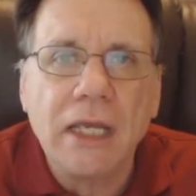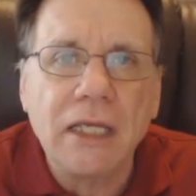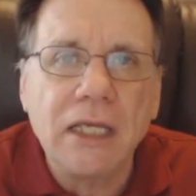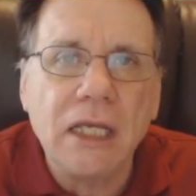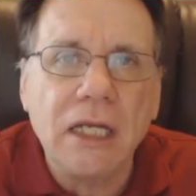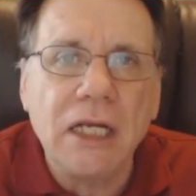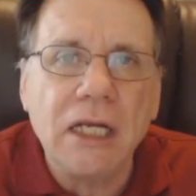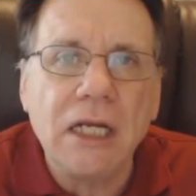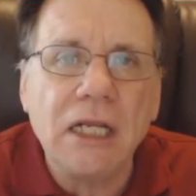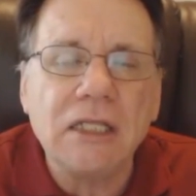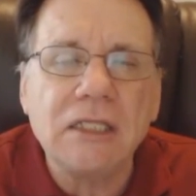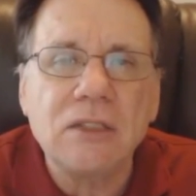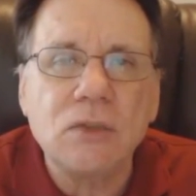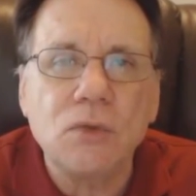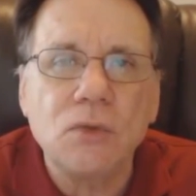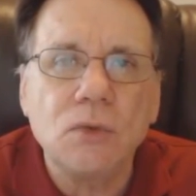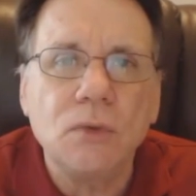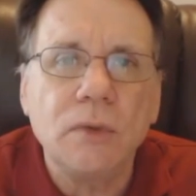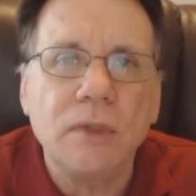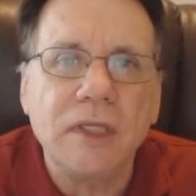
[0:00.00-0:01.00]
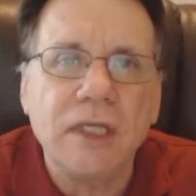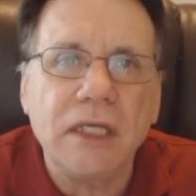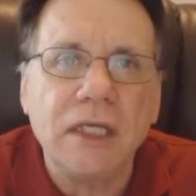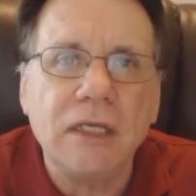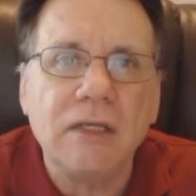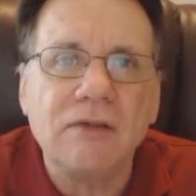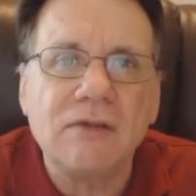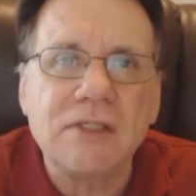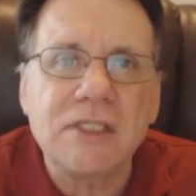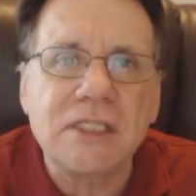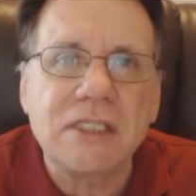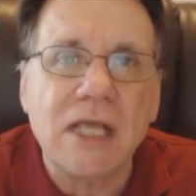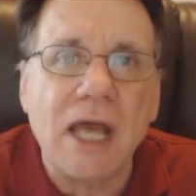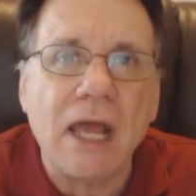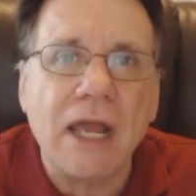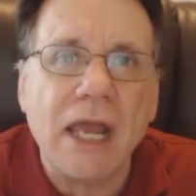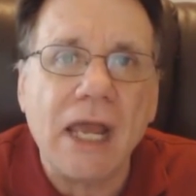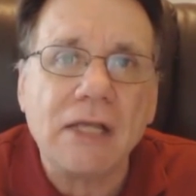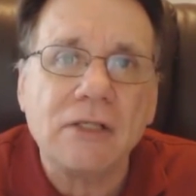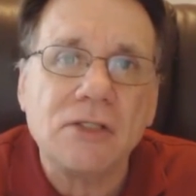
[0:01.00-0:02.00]
and getting into
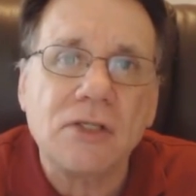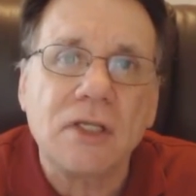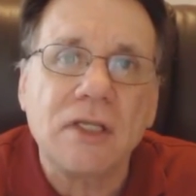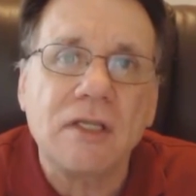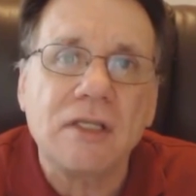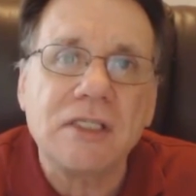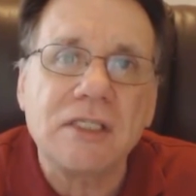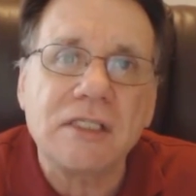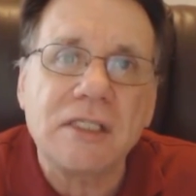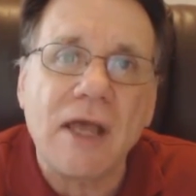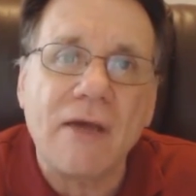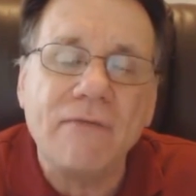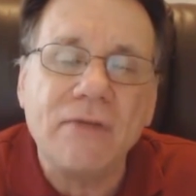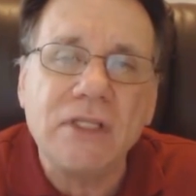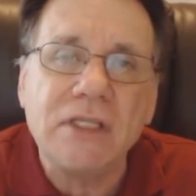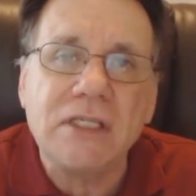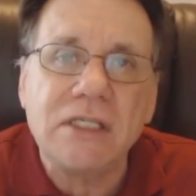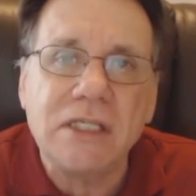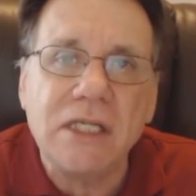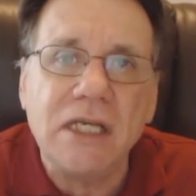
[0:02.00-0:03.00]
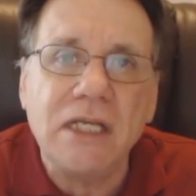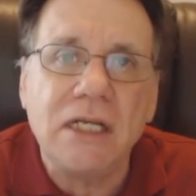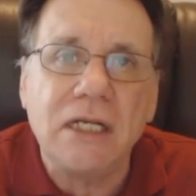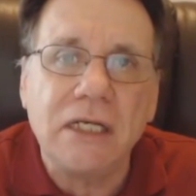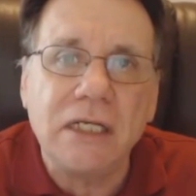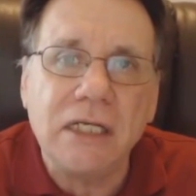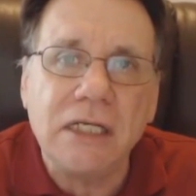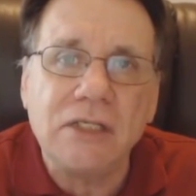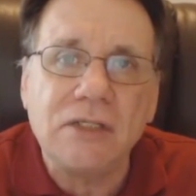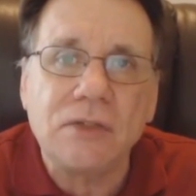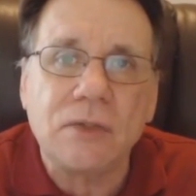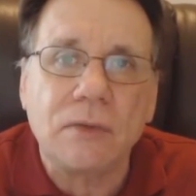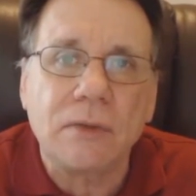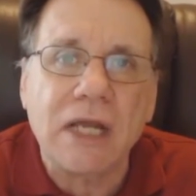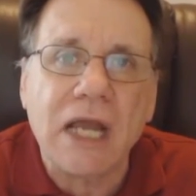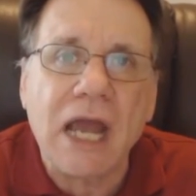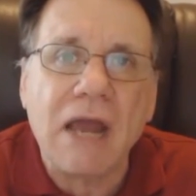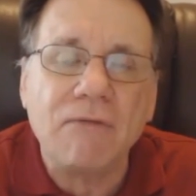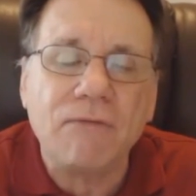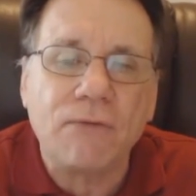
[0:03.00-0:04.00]
actually the 7th seed in the
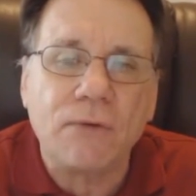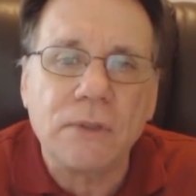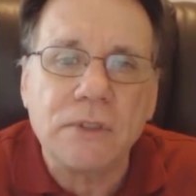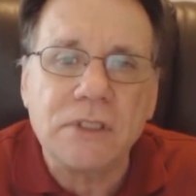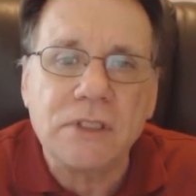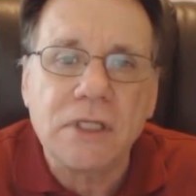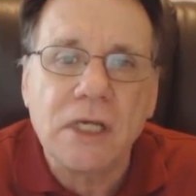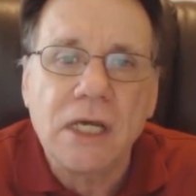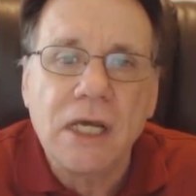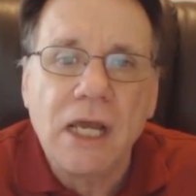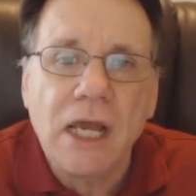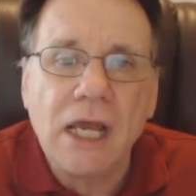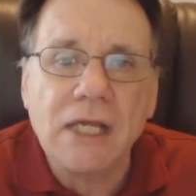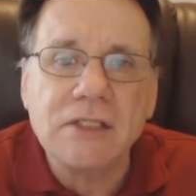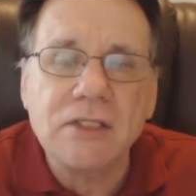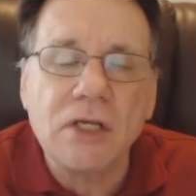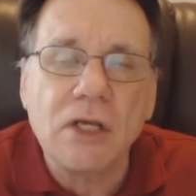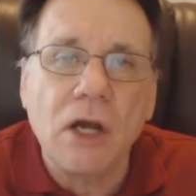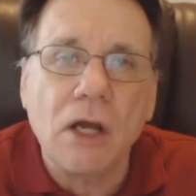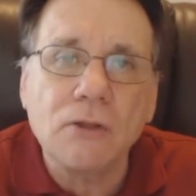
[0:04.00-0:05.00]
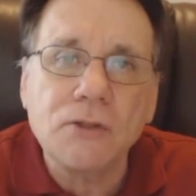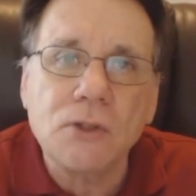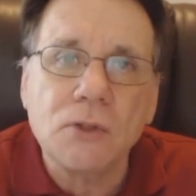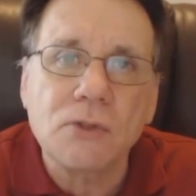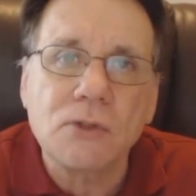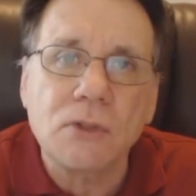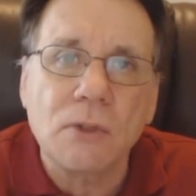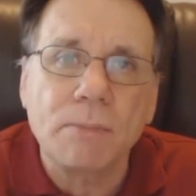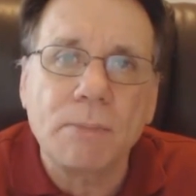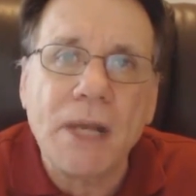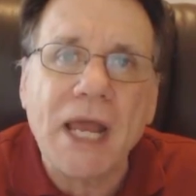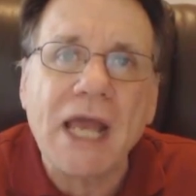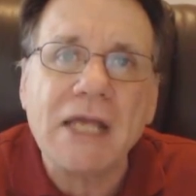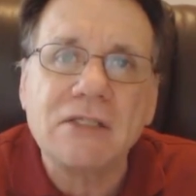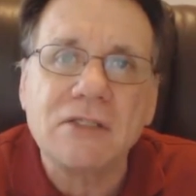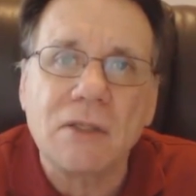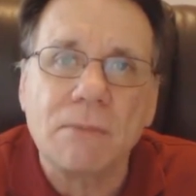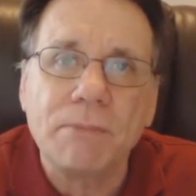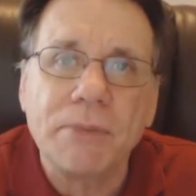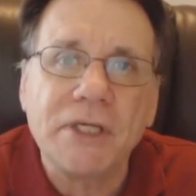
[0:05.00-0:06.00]
Eastern Conference, as they also
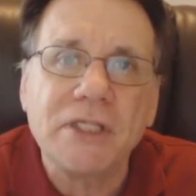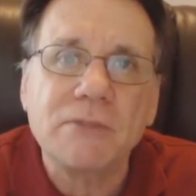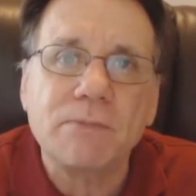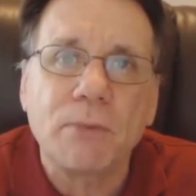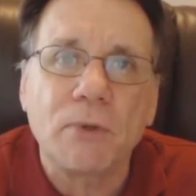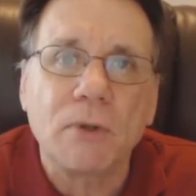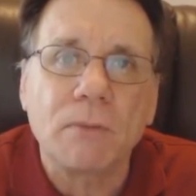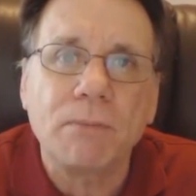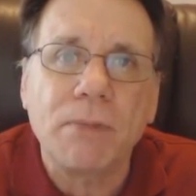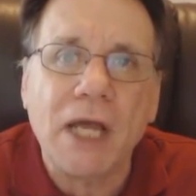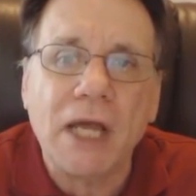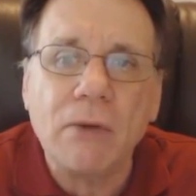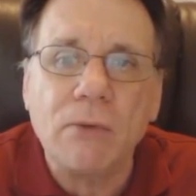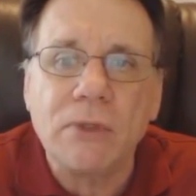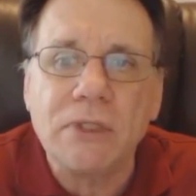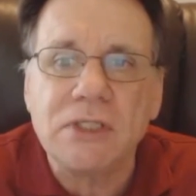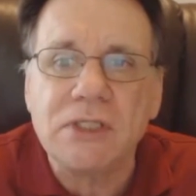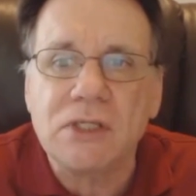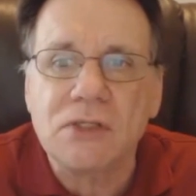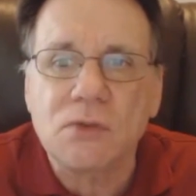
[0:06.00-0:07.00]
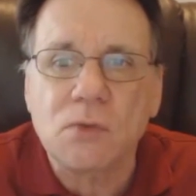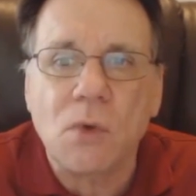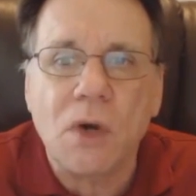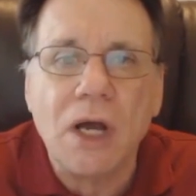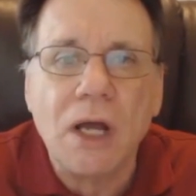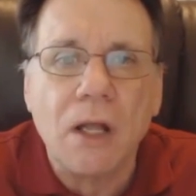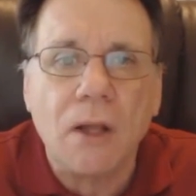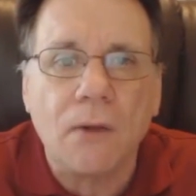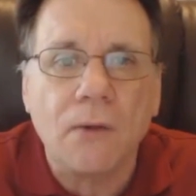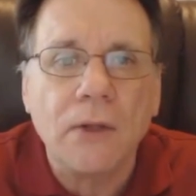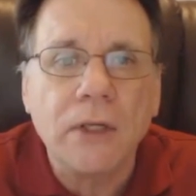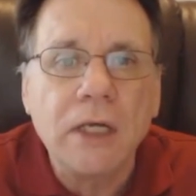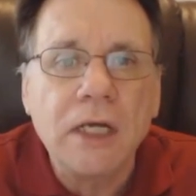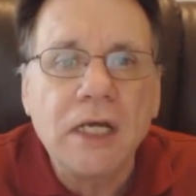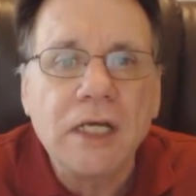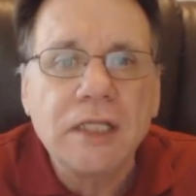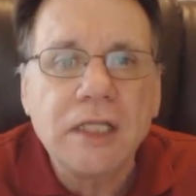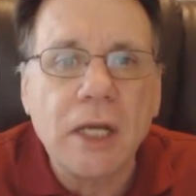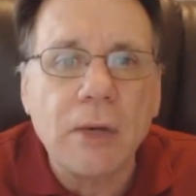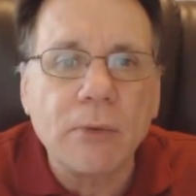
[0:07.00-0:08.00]
surpassed the Pittsburgh Penguins as well.
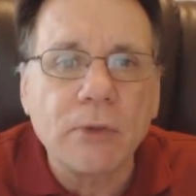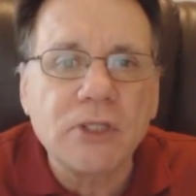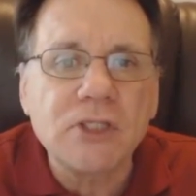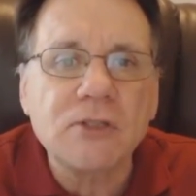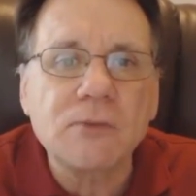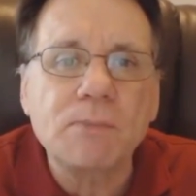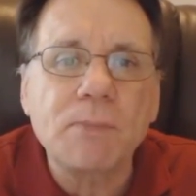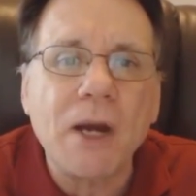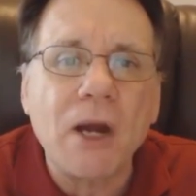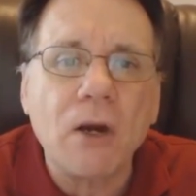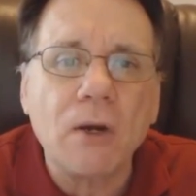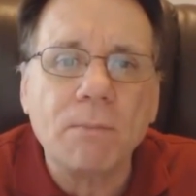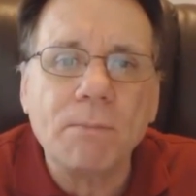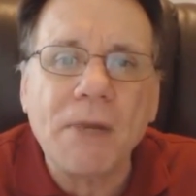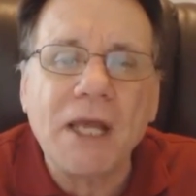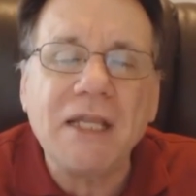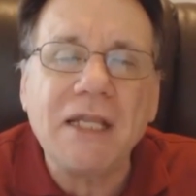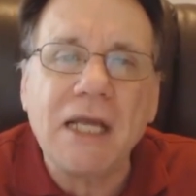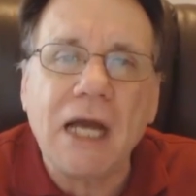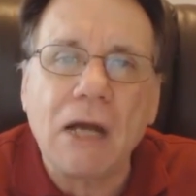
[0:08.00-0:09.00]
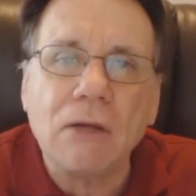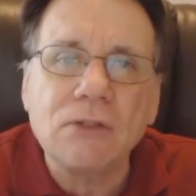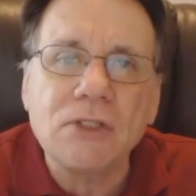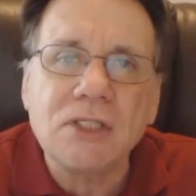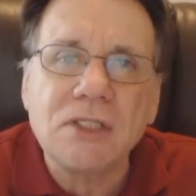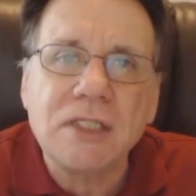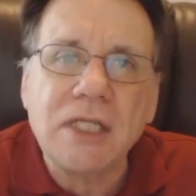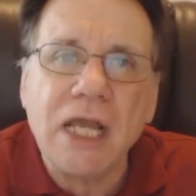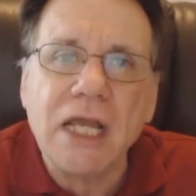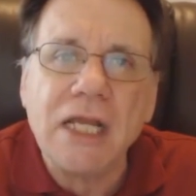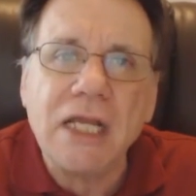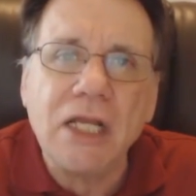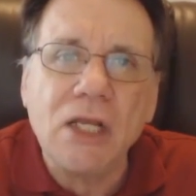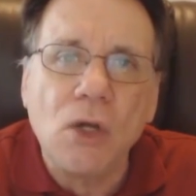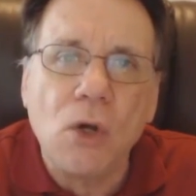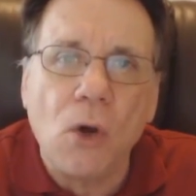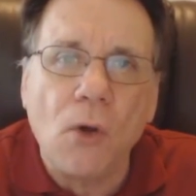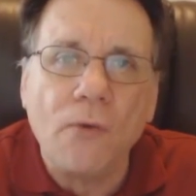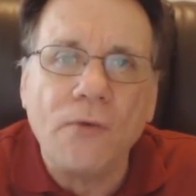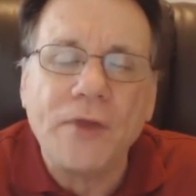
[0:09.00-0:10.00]
They were sparked by the
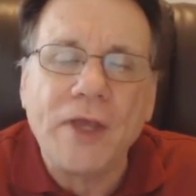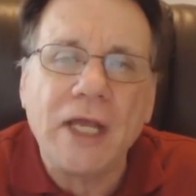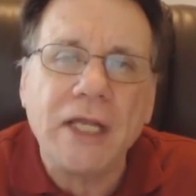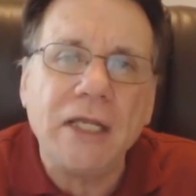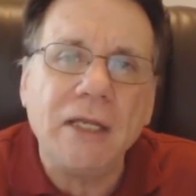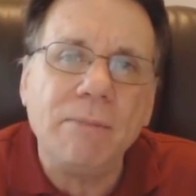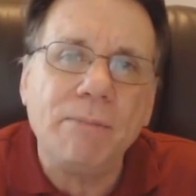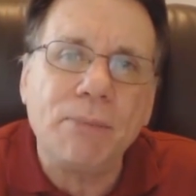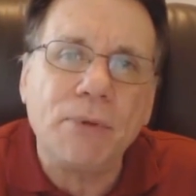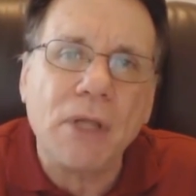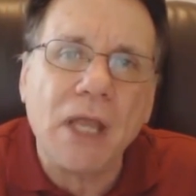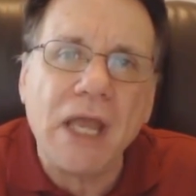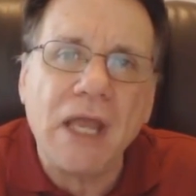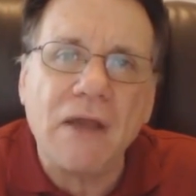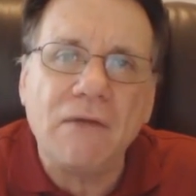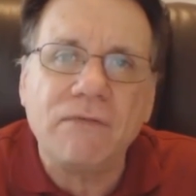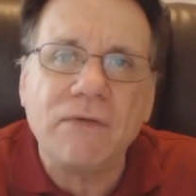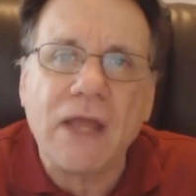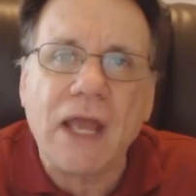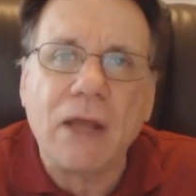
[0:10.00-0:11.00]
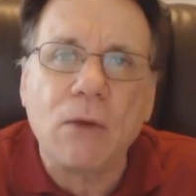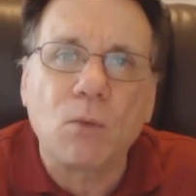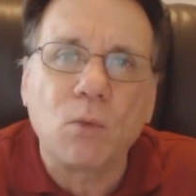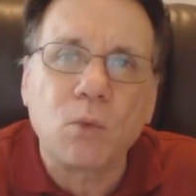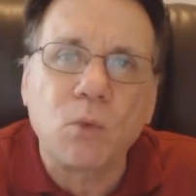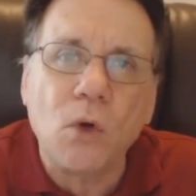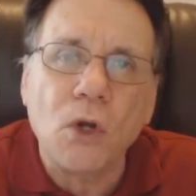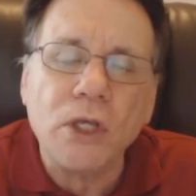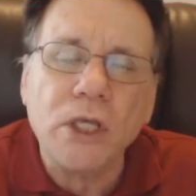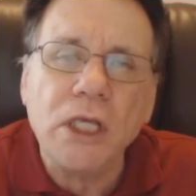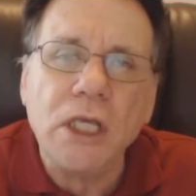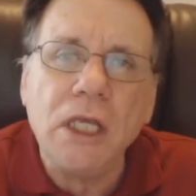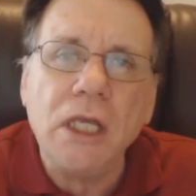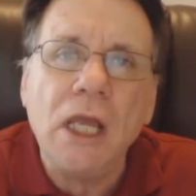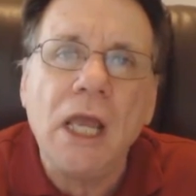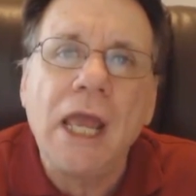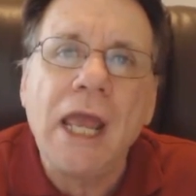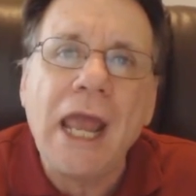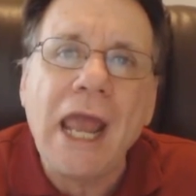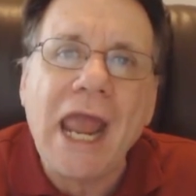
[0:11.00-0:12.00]
outstanding goaltending play of
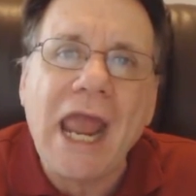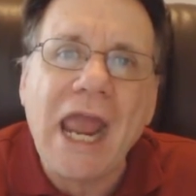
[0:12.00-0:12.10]
rookie